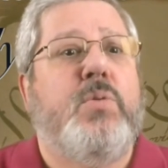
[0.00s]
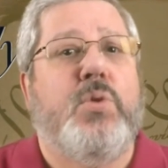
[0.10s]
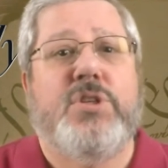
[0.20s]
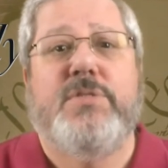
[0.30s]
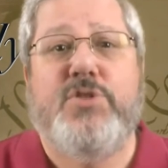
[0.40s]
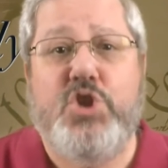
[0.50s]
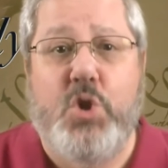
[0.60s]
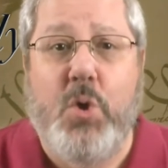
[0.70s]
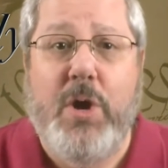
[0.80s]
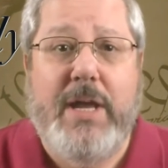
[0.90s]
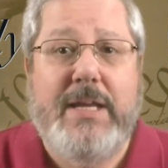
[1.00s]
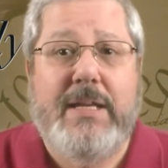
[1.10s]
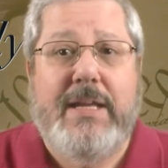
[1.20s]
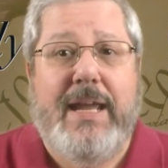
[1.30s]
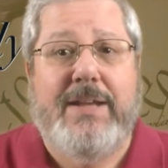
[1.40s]
words of joy
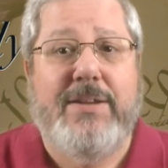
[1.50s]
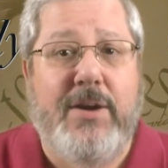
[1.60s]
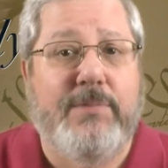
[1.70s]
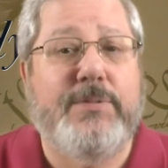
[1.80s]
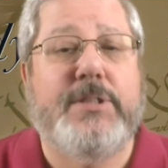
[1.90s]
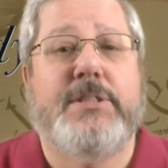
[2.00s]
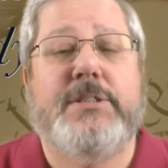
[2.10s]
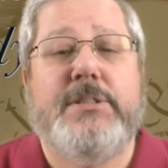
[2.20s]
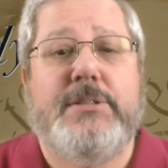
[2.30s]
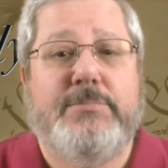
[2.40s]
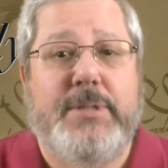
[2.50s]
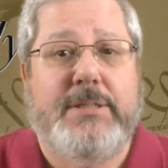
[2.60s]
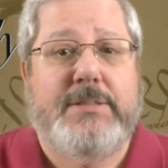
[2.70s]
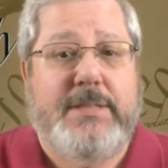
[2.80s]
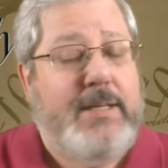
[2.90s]
and comfort,
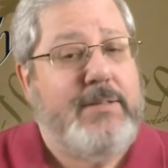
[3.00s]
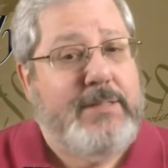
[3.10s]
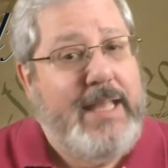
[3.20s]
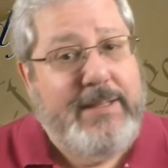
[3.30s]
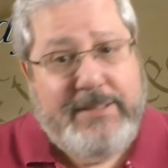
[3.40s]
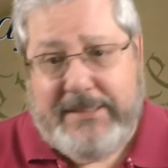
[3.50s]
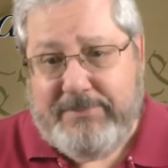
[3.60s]
but hey,